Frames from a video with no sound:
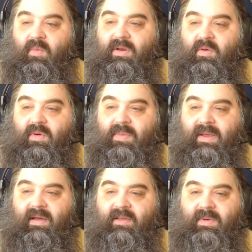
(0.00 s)
We know what
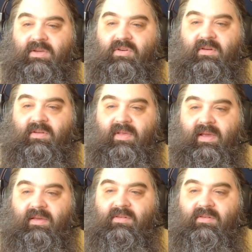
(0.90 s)
big cosmic jerks are like,